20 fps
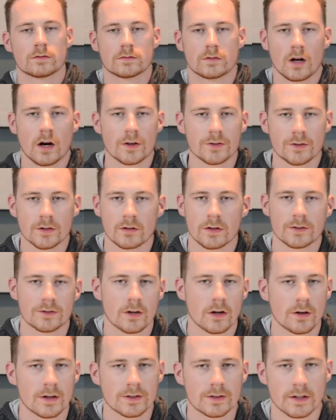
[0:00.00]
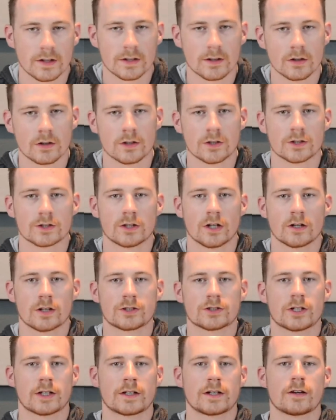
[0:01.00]
Also, as always, I encourage y'all
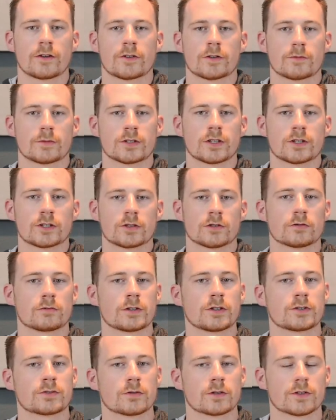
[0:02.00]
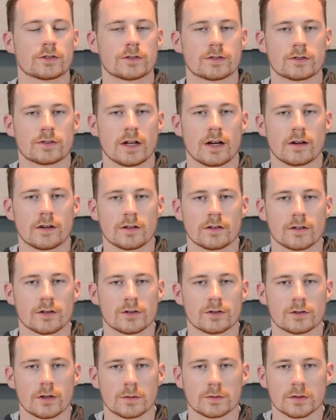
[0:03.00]
to check out some additional resources down in the
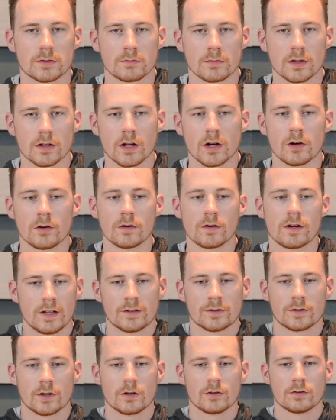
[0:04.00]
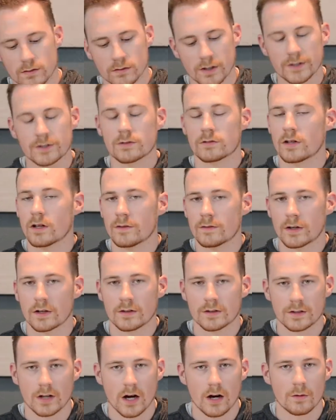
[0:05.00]
description below. So let's love
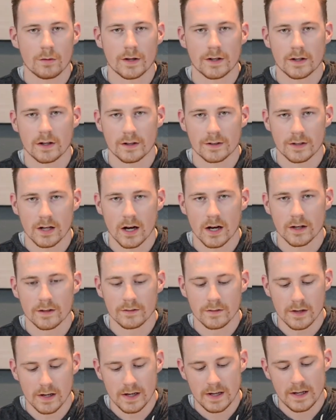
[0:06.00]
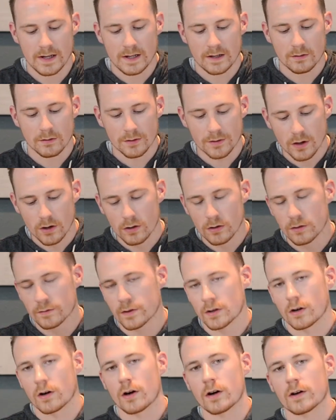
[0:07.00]
our Yahweh, our God, with all of
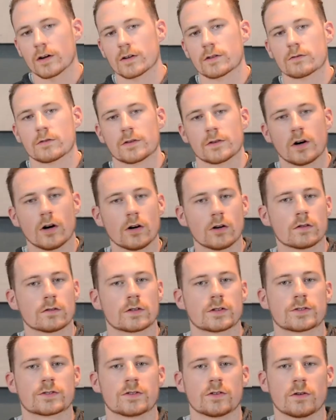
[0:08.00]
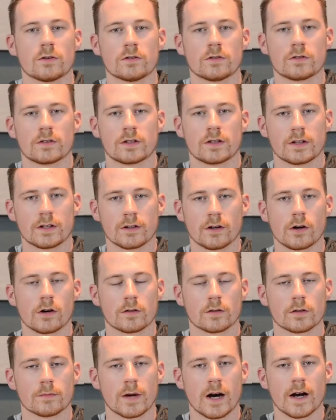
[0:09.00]
our heart, with all of our soul, and all
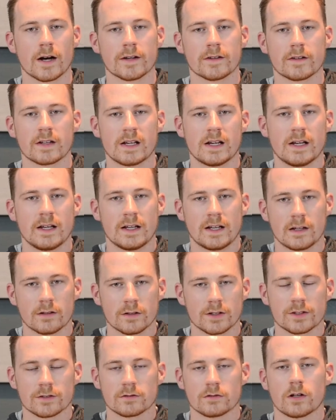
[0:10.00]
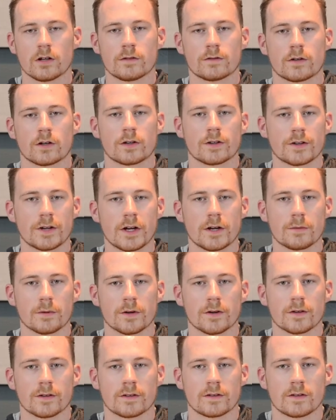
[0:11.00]
of our mind. And let's love our
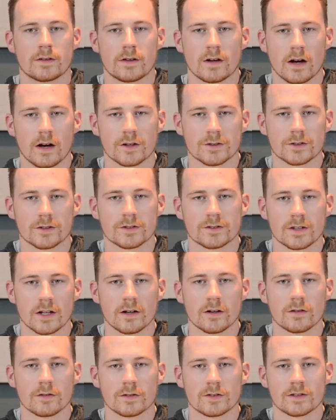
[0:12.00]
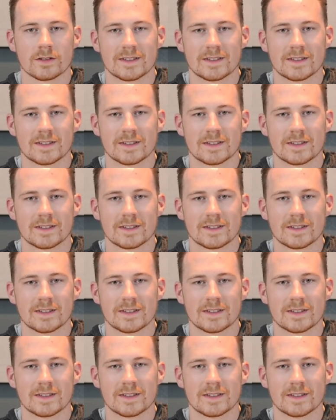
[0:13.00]
neighbor as ourselves.